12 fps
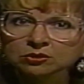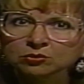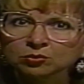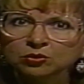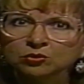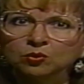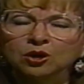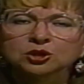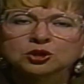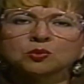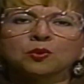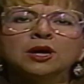The road
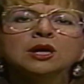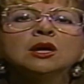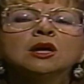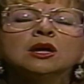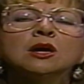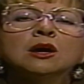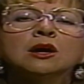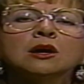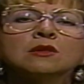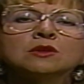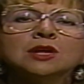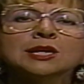washed away.
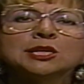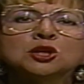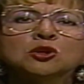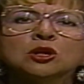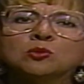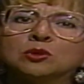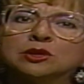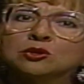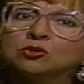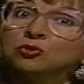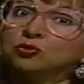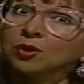The next year, it was
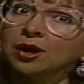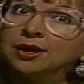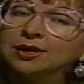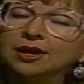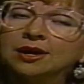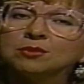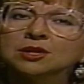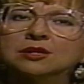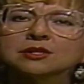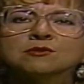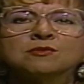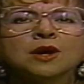too dry, and because
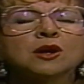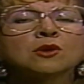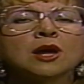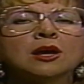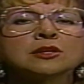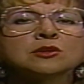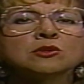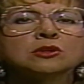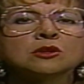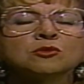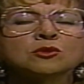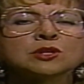of the fire hazard,
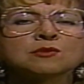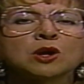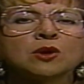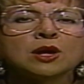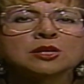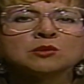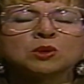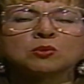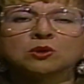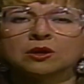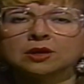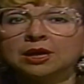the forest fire hazard, we were
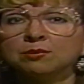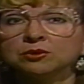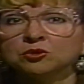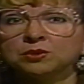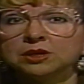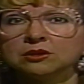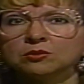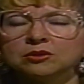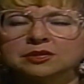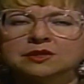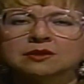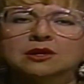not able to be in the
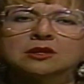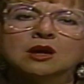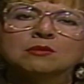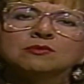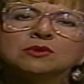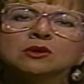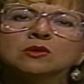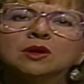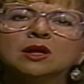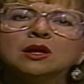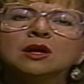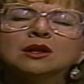woods at that time of year.
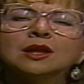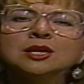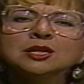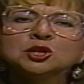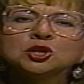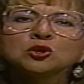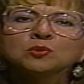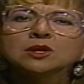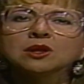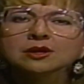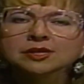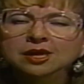Last year, we
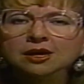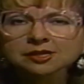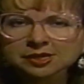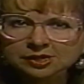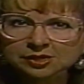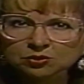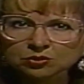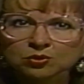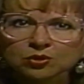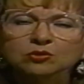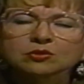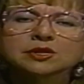lost access to the
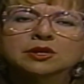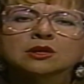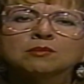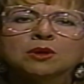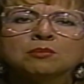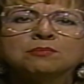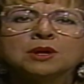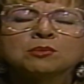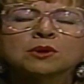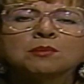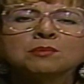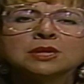roads. Pulp and paper
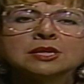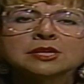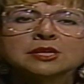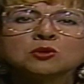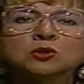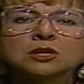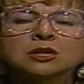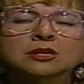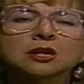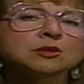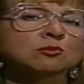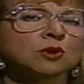companies that usually
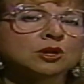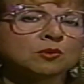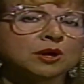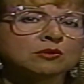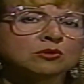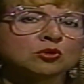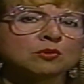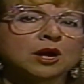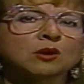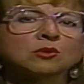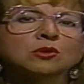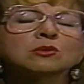does run around through their
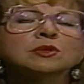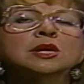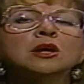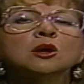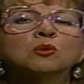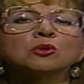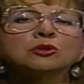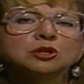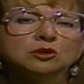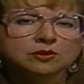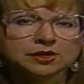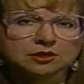back roads were
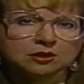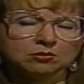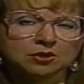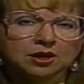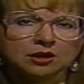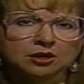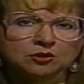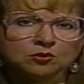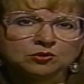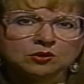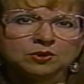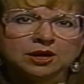using them, and I don't
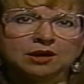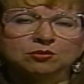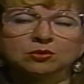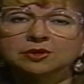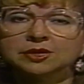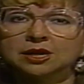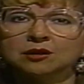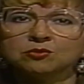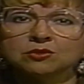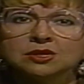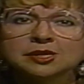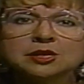think we have the roads again for
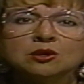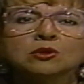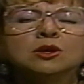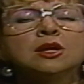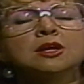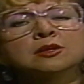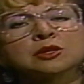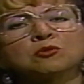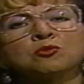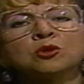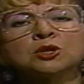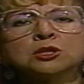this year. So
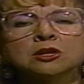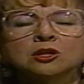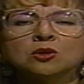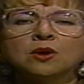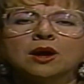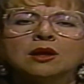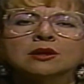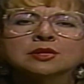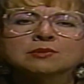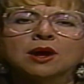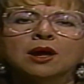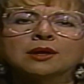unfortunately, no Highlands
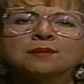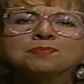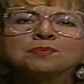Rally.